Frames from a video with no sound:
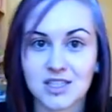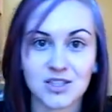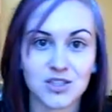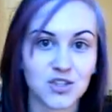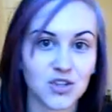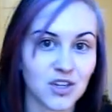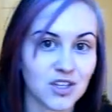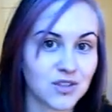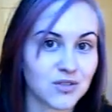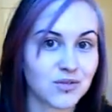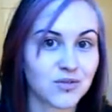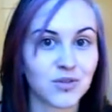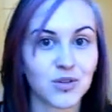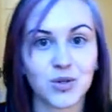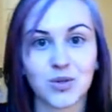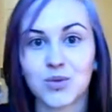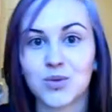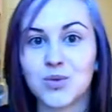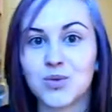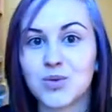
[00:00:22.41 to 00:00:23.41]
enjoying the
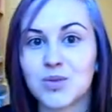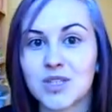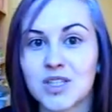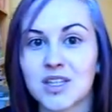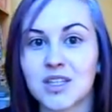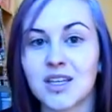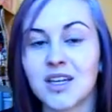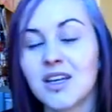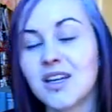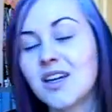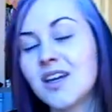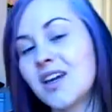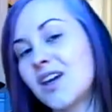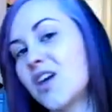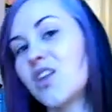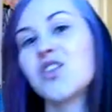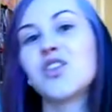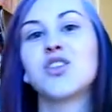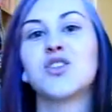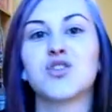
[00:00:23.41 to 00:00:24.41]
food and
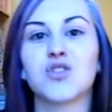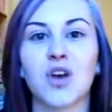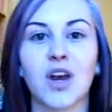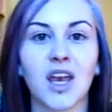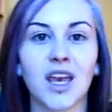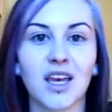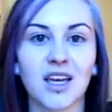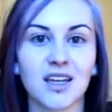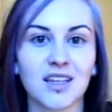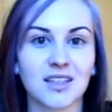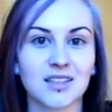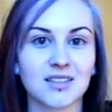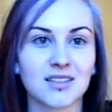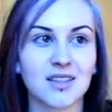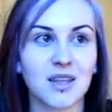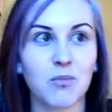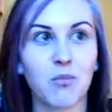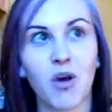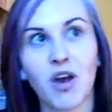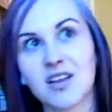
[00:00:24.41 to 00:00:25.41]
the drink
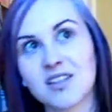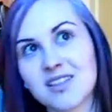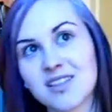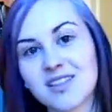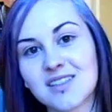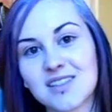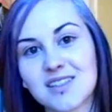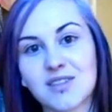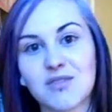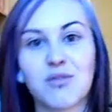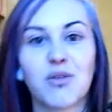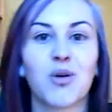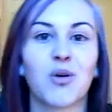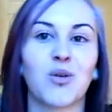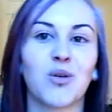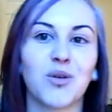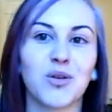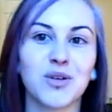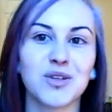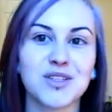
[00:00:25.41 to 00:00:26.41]
and the presents, of
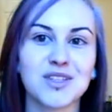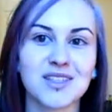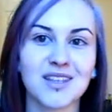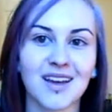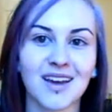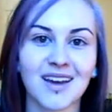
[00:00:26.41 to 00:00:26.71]
course.